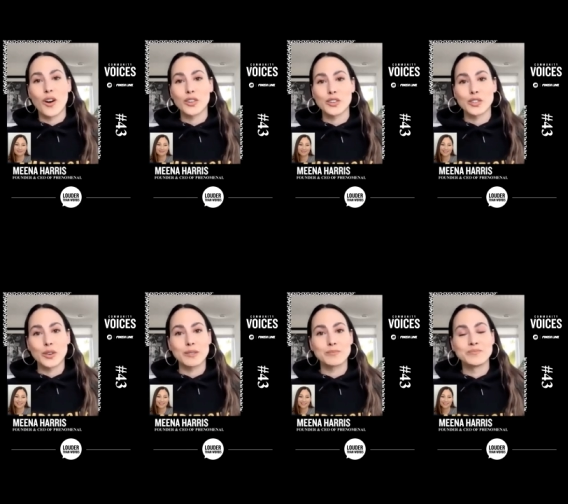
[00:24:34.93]
all you're
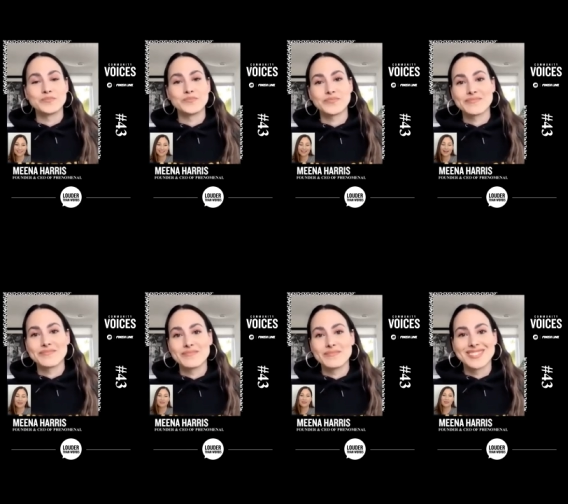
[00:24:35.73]
doing.
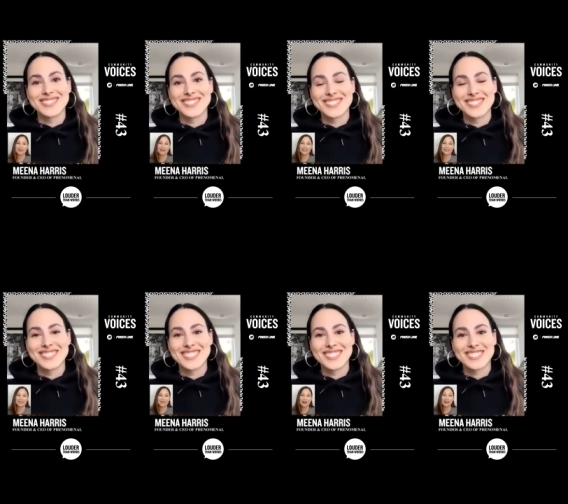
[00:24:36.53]
Yeah, of course.
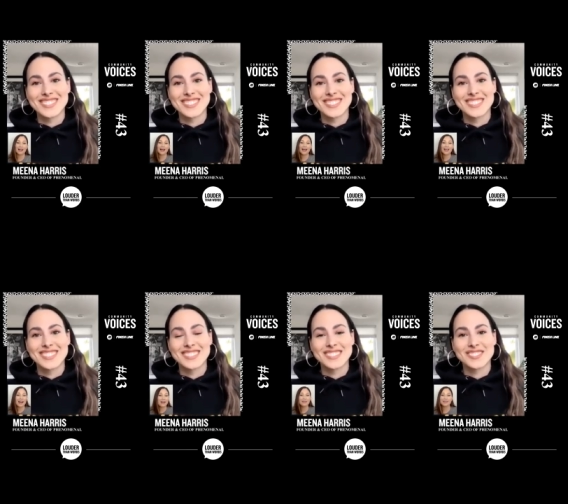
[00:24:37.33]
Well,
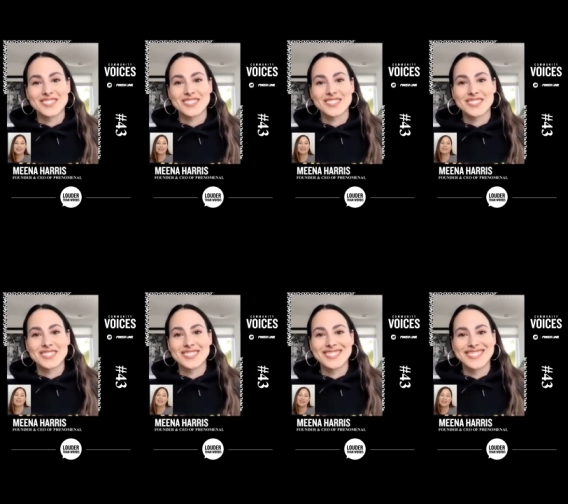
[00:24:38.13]
everyone, thank you
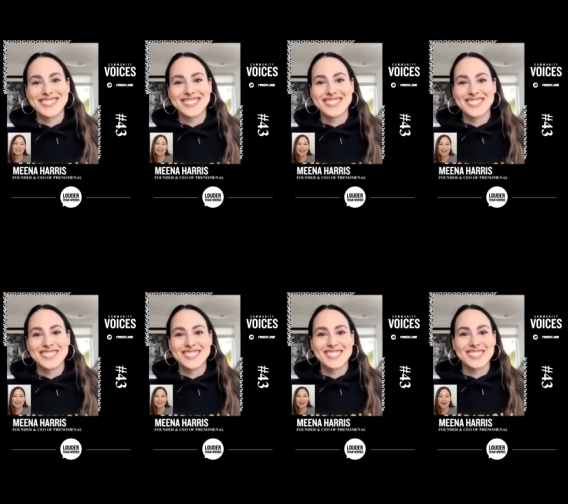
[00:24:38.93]
for tuning
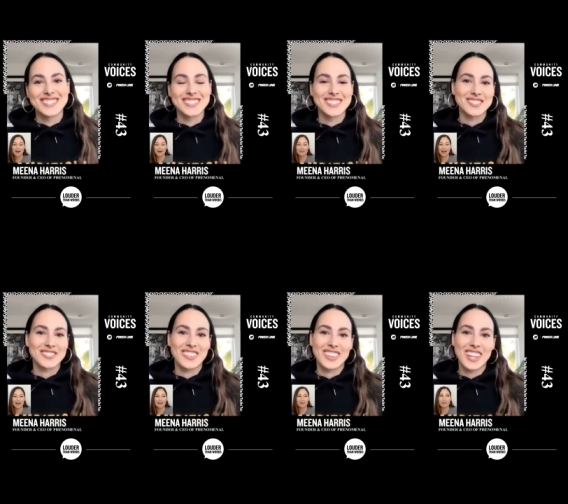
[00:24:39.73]
in. Um,
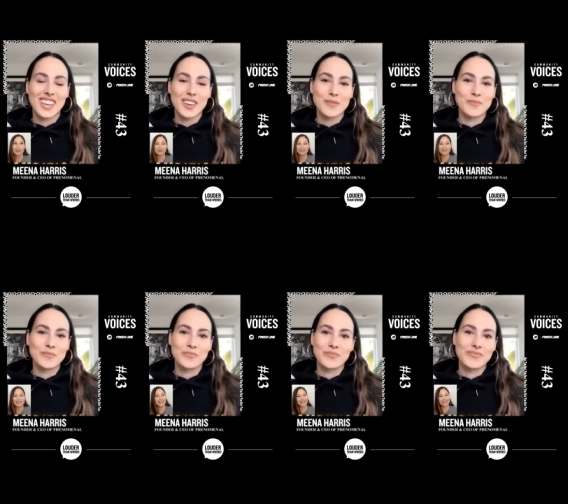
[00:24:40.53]
and we will see
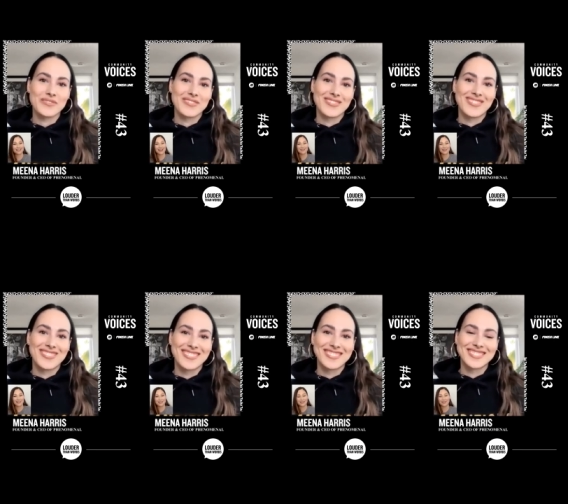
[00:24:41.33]
you next time
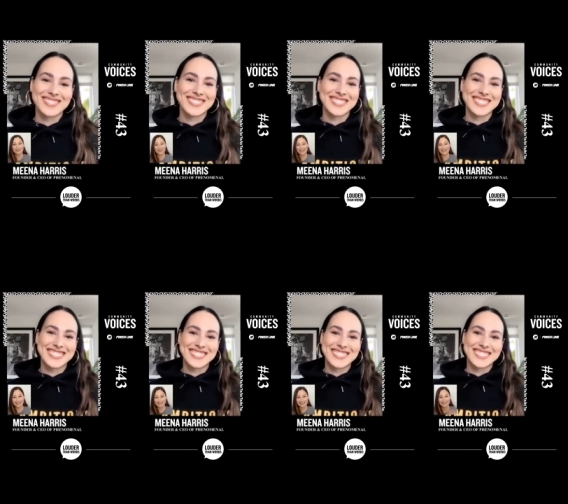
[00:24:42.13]
on Community
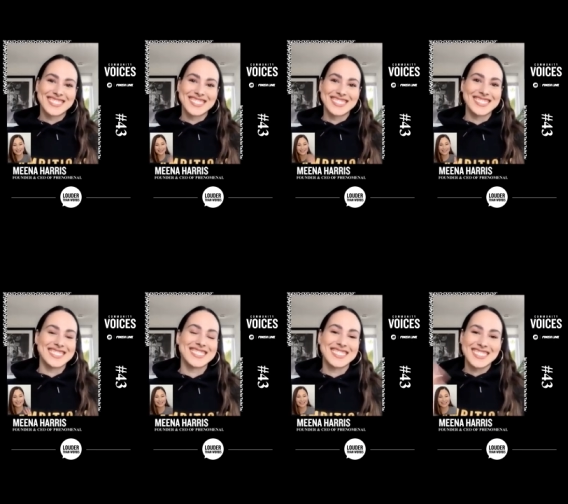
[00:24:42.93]
Voices.
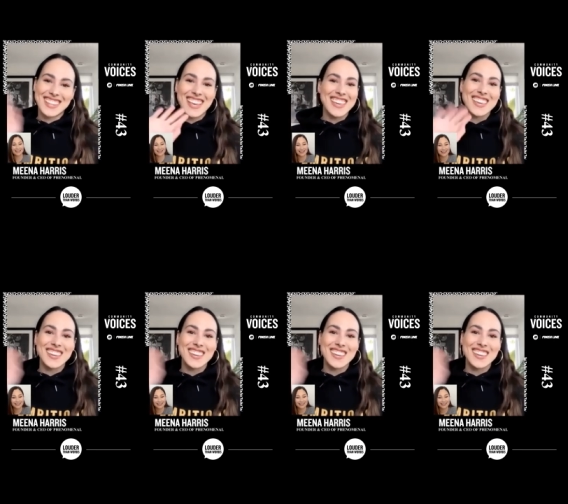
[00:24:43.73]
See you later.